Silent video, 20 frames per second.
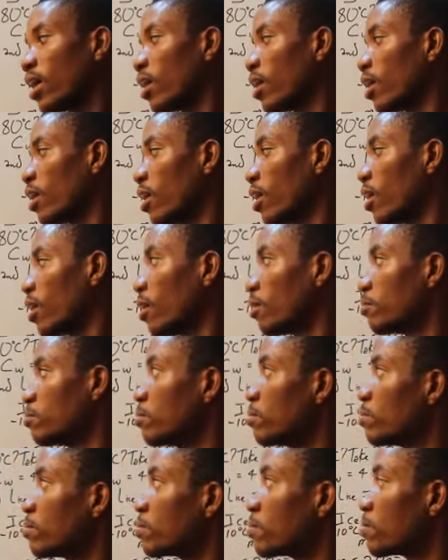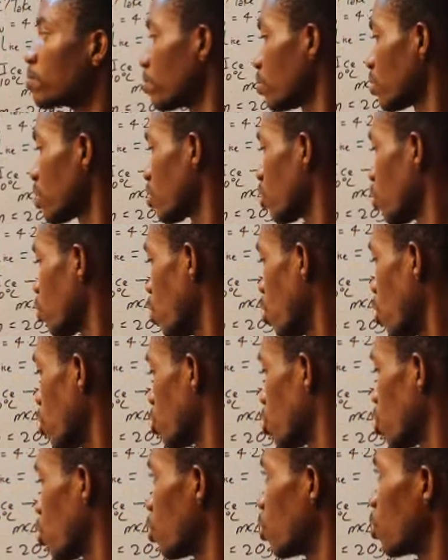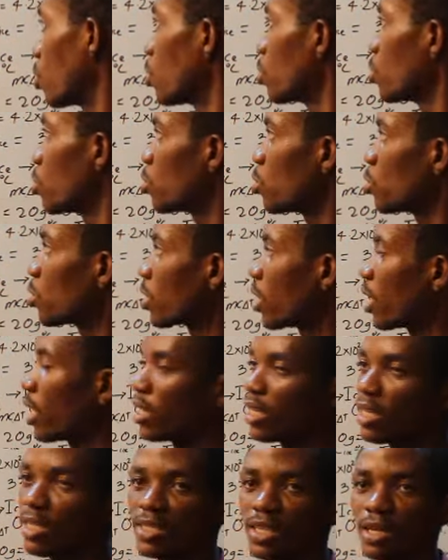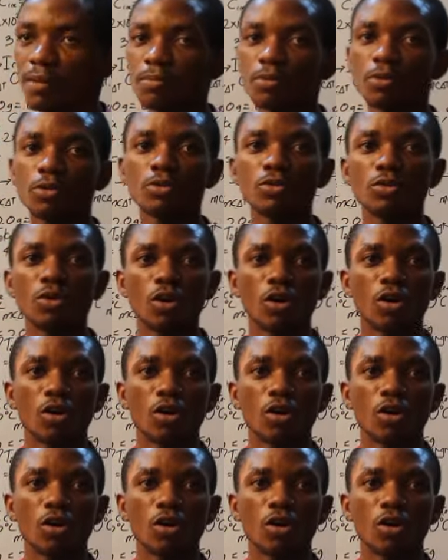We also took an example